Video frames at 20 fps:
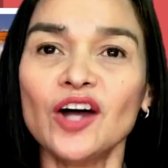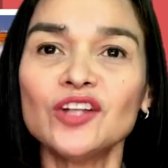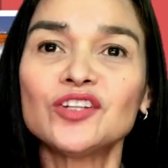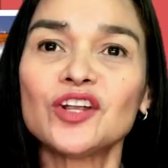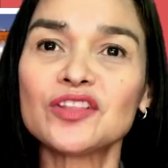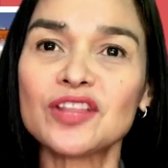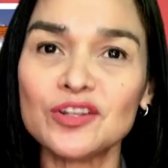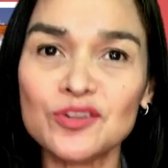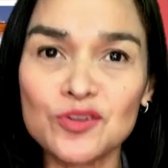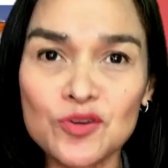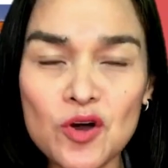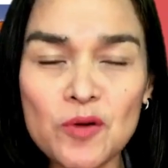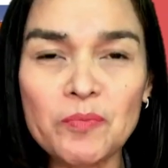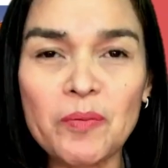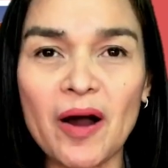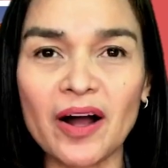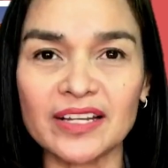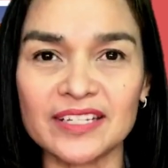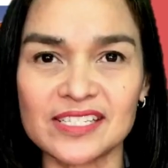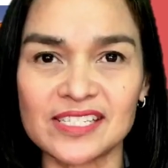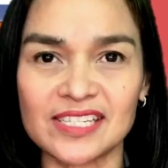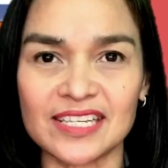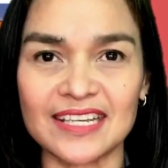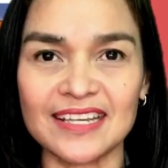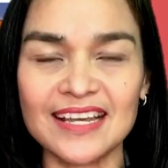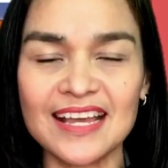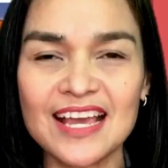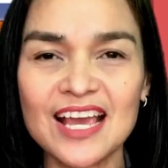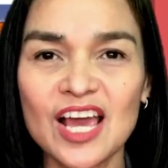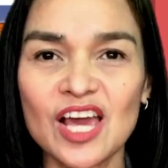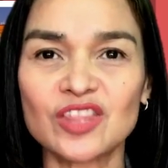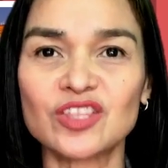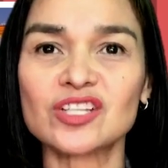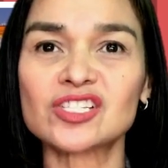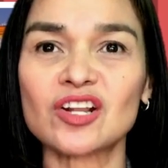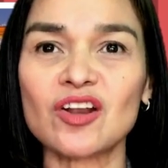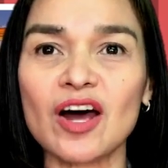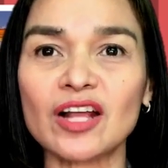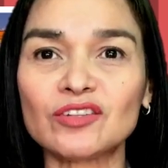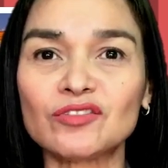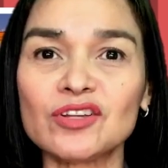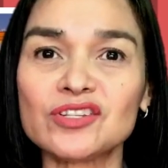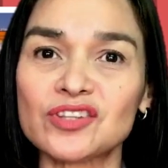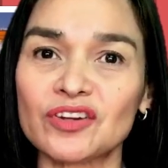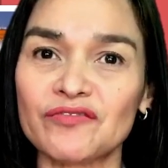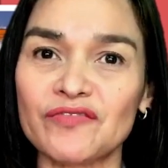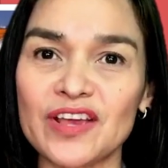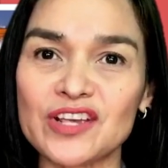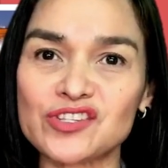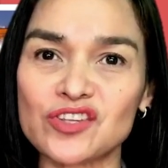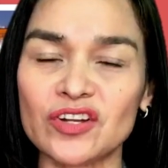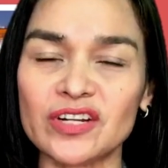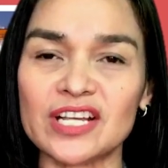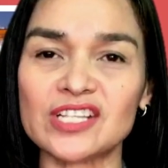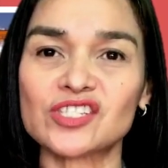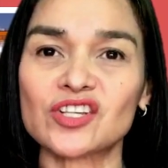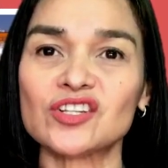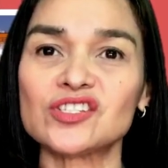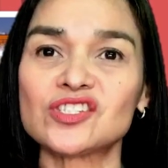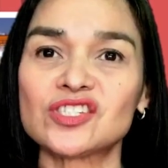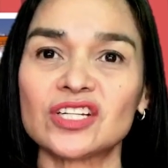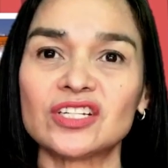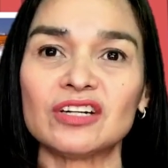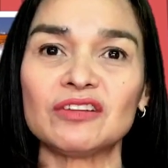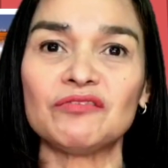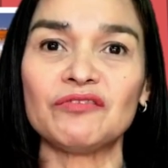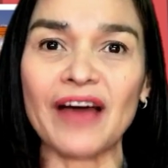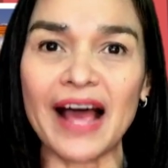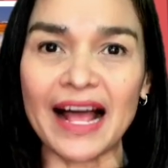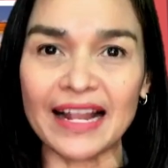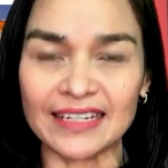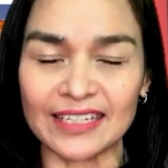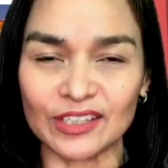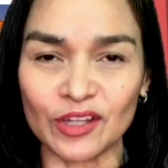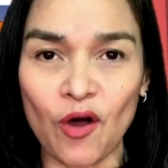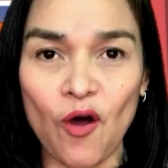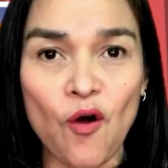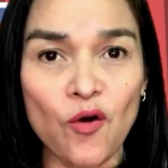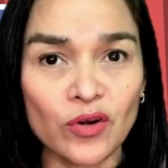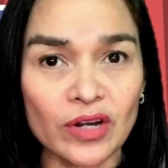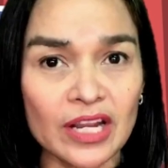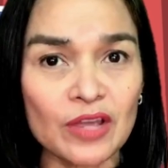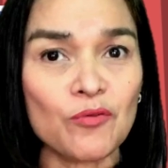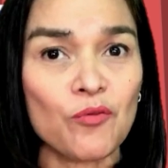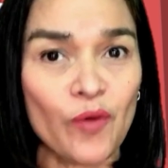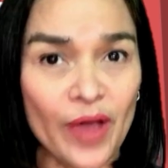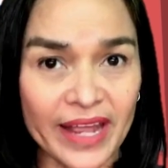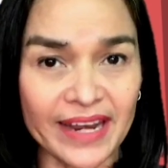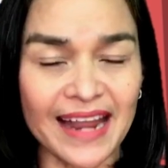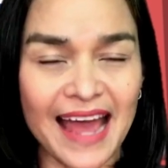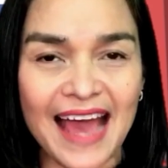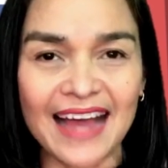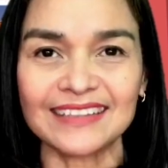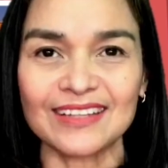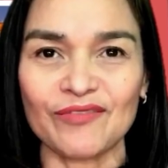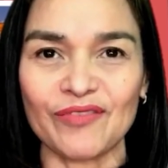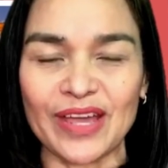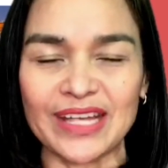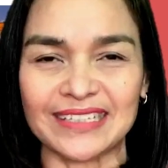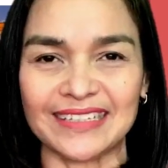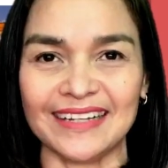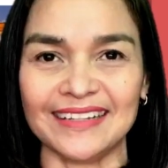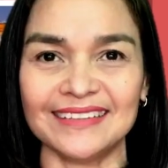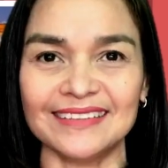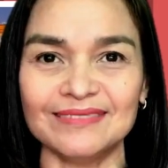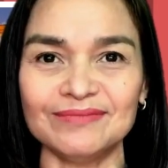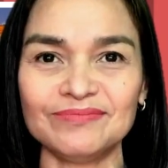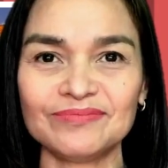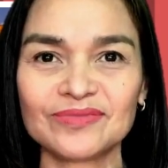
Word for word: Under the new policy, the slot reservation is considered valid only when activated.